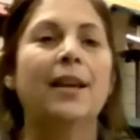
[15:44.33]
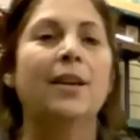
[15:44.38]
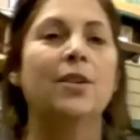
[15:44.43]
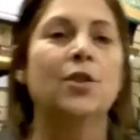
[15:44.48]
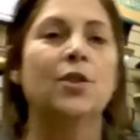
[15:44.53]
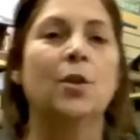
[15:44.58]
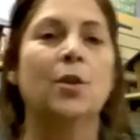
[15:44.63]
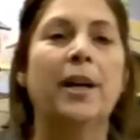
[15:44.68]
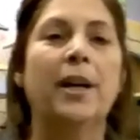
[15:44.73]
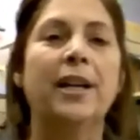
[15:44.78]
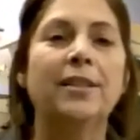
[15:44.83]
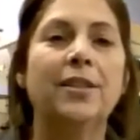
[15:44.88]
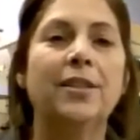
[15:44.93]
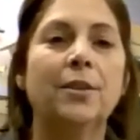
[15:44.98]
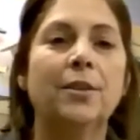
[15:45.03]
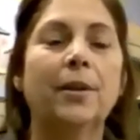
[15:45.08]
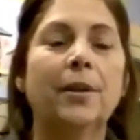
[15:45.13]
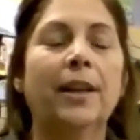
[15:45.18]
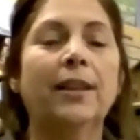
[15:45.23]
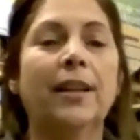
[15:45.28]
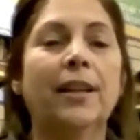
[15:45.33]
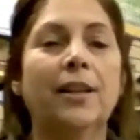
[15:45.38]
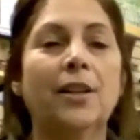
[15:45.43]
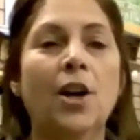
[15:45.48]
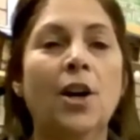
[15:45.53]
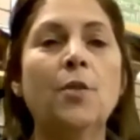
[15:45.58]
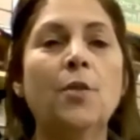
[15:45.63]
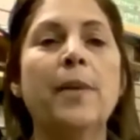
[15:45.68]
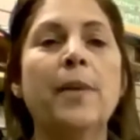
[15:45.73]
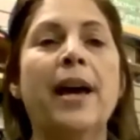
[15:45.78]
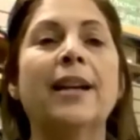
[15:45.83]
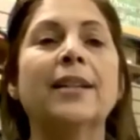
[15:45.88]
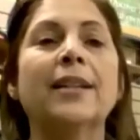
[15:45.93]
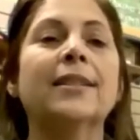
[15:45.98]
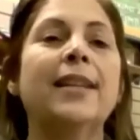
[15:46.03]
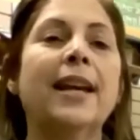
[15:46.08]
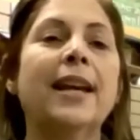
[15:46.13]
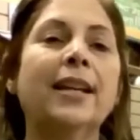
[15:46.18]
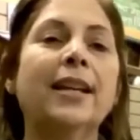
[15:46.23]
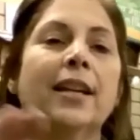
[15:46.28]
So by doing the no mess,
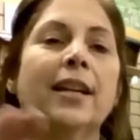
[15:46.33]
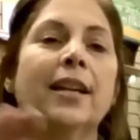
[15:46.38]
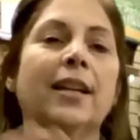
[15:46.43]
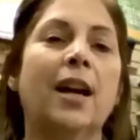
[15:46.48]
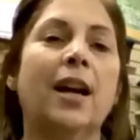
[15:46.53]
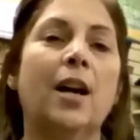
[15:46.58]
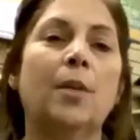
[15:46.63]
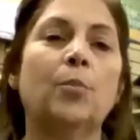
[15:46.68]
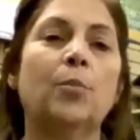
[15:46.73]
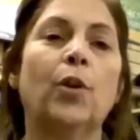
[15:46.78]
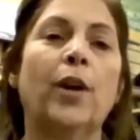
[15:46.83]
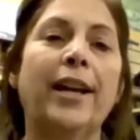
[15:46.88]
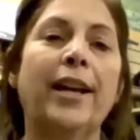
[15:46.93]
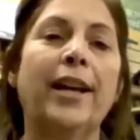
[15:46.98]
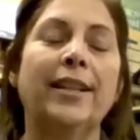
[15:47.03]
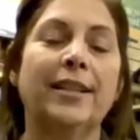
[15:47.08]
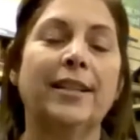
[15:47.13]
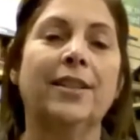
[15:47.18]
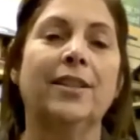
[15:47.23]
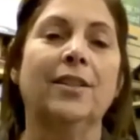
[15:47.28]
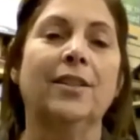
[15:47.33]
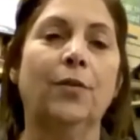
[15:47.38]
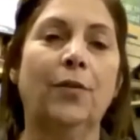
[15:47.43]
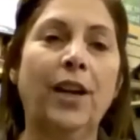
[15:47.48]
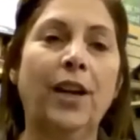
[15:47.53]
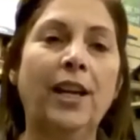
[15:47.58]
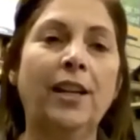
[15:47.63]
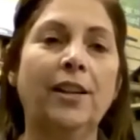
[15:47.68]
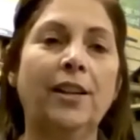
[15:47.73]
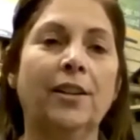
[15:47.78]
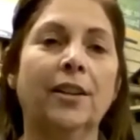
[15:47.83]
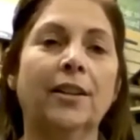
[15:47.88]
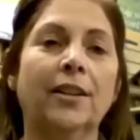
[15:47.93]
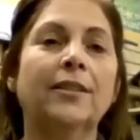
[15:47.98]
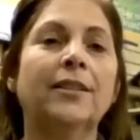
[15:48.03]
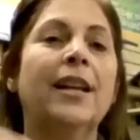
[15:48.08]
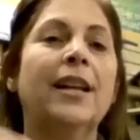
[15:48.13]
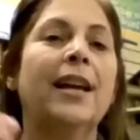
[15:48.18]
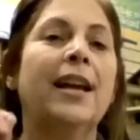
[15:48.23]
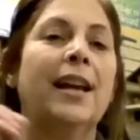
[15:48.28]
they can come right to the
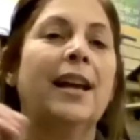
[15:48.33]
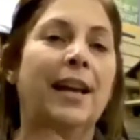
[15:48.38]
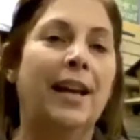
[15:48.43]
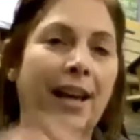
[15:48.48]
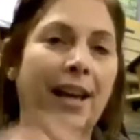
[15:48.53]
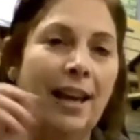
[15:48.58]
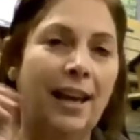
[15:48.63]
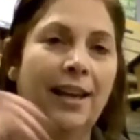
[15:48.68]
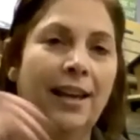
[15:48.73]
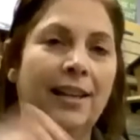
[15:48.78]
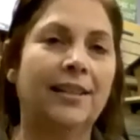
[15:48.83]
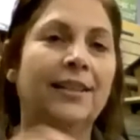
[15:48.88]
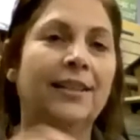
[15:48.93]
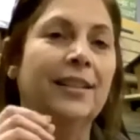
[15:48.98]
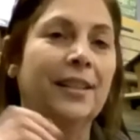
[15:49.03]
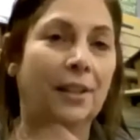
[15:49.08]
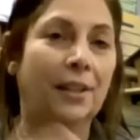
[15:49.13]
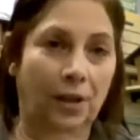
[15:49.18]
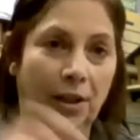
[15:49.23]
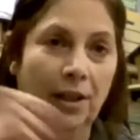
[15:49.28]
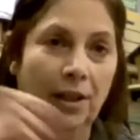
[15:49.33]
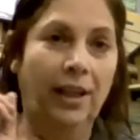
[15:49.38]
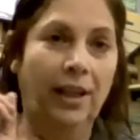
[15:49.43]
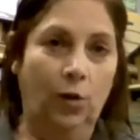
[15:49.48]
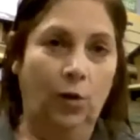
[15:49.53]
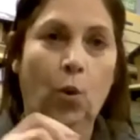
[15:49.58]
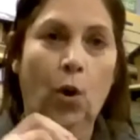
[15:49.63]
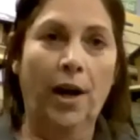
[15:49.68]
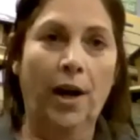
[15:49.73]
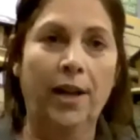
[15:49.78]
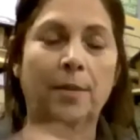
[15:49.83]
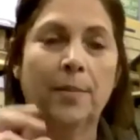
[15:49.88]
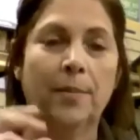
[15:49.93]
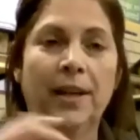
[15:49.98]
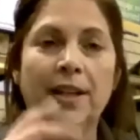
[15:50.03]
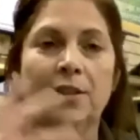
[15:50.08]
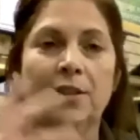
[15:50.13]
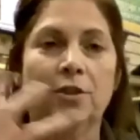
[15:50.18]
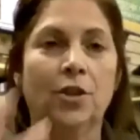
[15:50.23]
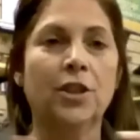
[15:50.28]
feeder and eat quite a
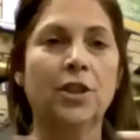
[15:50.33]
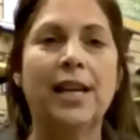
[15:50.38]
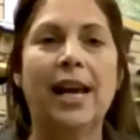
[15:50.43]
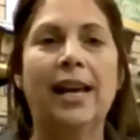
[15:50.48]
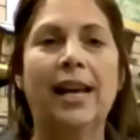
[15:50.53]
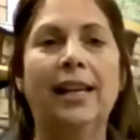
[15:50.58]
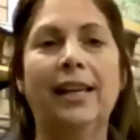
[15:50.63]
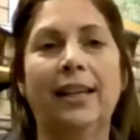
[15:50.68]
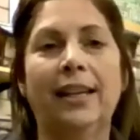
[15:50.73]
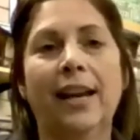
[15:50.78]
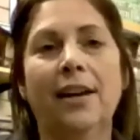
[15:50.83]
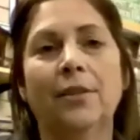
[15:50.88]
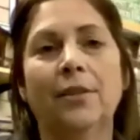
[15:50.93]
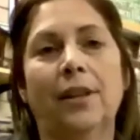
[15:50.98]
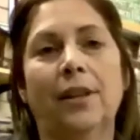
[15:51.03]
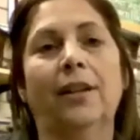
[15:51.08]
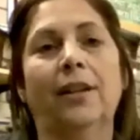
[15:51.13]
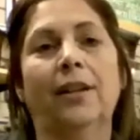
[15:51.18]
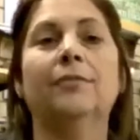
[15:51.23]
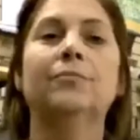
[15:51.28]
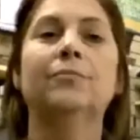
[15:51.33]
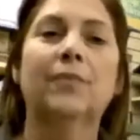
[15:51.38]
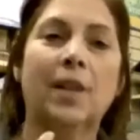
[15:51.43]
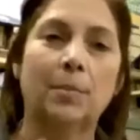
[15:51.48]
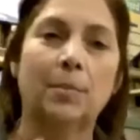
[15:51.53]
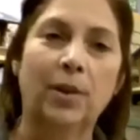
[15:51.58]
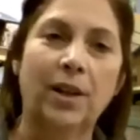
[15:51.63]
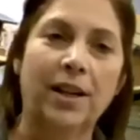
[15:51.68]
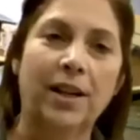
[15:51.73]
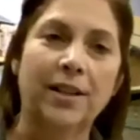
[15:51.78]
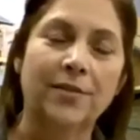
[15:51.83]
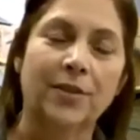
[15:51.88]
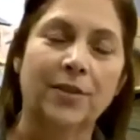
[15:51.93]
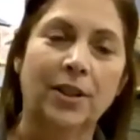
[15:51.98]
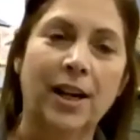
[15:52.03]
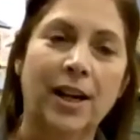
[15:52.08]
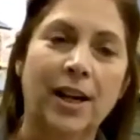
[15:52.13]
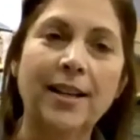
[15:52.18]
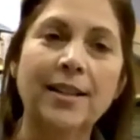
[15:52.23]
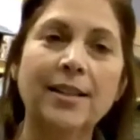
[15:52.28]
bit just hanging out there. The plus
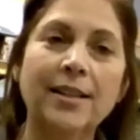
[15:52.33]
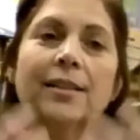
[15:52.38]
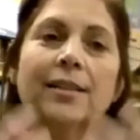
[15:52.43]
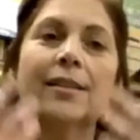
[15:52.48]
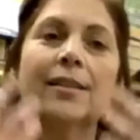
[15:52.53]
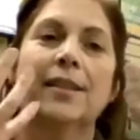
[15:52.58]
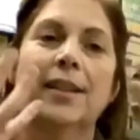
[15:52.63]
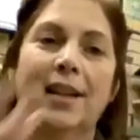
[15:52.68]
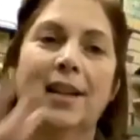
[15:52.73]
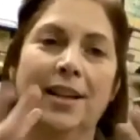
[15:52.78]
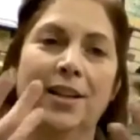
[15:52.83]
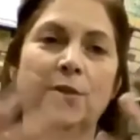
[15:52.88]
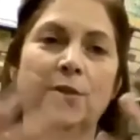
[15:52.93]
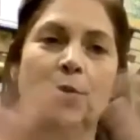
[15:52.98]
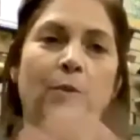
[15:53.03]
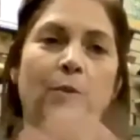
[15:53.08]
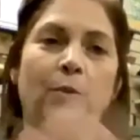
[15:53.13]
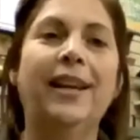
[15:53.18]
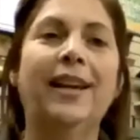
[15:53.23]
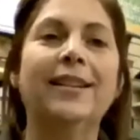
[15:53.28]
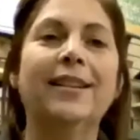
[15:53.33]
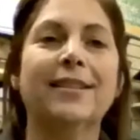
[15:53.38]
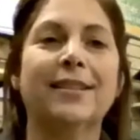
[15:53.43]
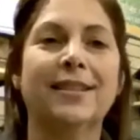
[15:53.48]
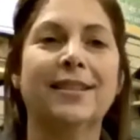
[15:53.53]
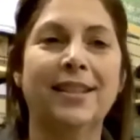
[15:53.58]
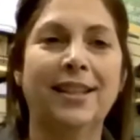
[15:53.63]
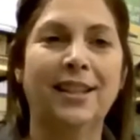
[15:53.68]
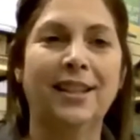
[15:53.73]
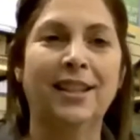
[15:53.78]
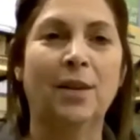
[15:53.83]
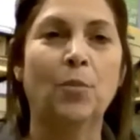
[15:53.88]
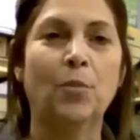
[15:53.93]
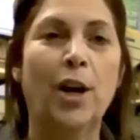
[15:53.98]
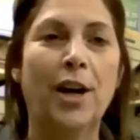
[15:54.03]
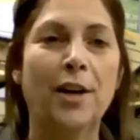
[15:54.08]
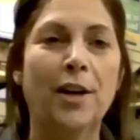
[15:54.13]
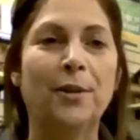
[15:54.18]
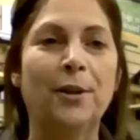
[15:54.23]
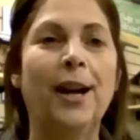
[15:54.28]
for us is we get to see them
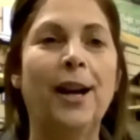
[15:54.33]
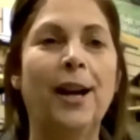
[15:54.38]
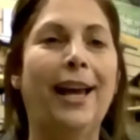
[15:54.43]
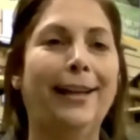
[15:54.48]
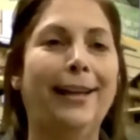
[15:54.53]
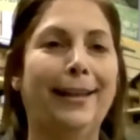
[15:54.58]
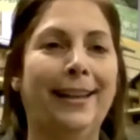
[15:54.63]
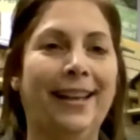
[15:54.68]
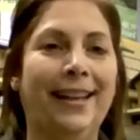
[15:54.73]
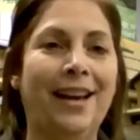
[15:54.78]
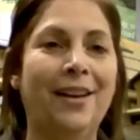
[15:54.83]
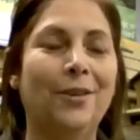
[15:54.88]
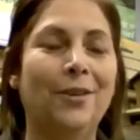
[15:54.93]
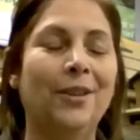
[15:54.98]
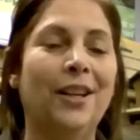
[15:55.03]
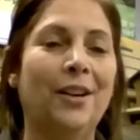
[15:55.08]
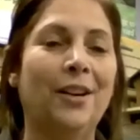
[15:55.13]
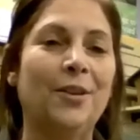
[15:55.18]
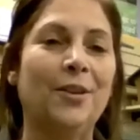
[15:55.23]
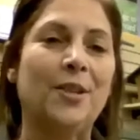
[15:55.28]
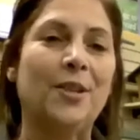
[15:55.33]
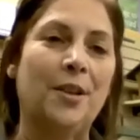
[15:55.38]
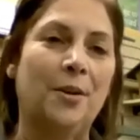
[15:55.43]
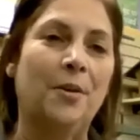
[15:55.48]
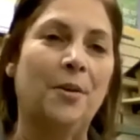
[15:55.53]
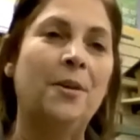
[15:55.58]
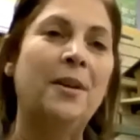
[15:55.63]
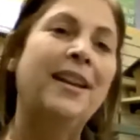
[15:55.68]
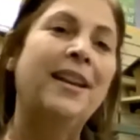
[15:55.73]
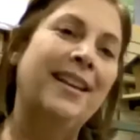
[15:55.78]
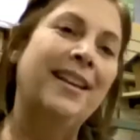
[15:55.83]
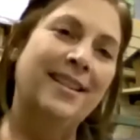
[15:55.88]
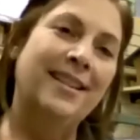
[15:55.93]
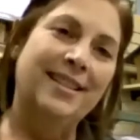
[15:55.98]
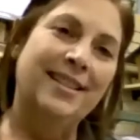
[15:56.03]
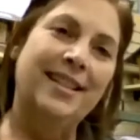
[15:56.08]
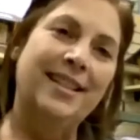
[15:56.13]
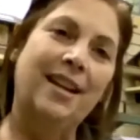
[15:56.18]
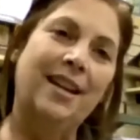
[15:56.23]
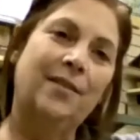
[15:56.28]
while they're hanging out there. So
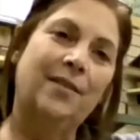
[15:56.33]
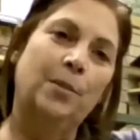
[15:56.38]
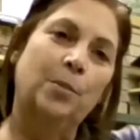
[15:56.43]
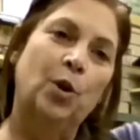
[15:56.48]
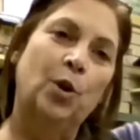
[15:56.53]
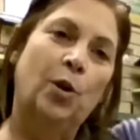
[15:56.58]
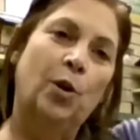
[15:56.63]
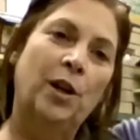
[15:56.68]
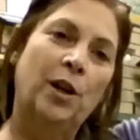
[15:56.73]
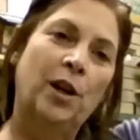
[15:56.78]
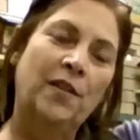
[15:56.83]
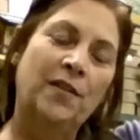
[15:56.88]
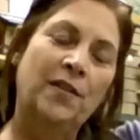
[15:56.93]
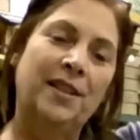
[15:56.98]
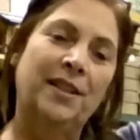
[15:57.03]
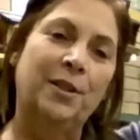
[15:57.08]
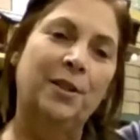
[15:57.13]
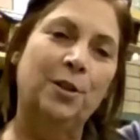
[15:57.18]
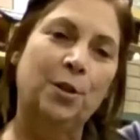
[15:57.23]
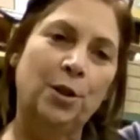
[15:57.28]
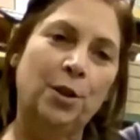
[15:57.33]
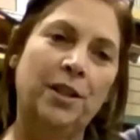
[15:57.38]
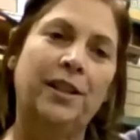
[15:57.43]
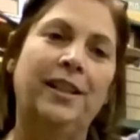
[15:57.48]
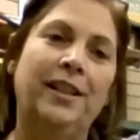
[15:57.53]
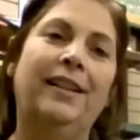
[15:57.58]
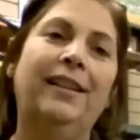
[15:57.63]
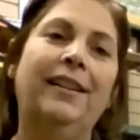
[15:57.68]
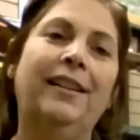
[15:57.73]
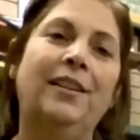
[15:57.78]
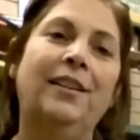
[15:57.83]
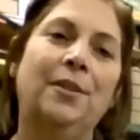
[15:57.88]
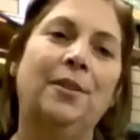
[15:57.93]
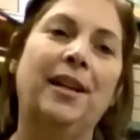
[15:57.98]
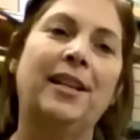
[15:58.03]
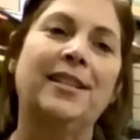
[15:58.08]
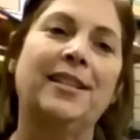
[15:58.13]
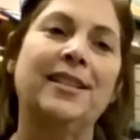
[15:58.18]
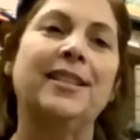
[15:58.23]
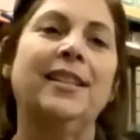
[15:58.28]
Instead of them going off to the tray, you
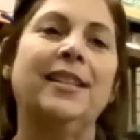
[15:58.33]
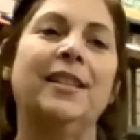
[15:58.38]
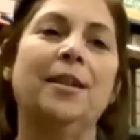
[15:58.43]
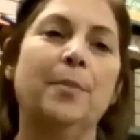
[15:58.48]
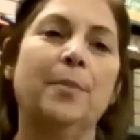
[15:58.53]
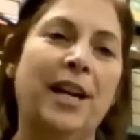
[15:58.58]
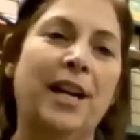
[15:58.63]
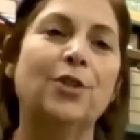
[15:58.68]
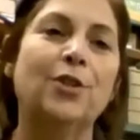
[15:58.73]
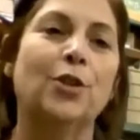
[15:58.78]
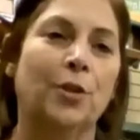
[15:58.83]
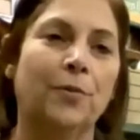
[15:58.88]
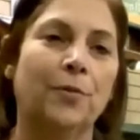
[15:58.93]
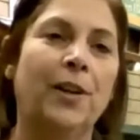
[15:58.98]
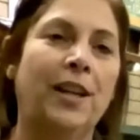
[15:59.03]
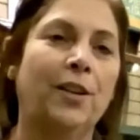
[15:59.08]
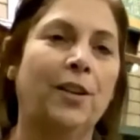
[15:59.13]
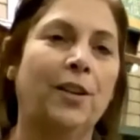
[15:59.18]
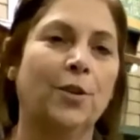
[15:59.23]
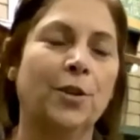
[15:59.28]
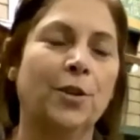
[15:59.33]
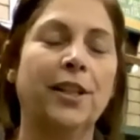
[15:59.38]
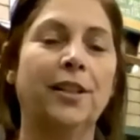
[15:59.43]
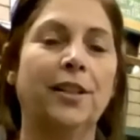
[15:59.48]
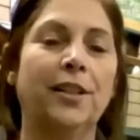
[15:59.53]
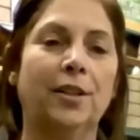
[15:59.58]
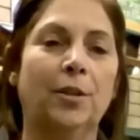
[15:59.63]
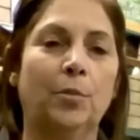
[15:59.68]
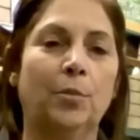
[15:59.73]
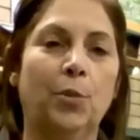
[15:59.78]
get to see them at your feeders a little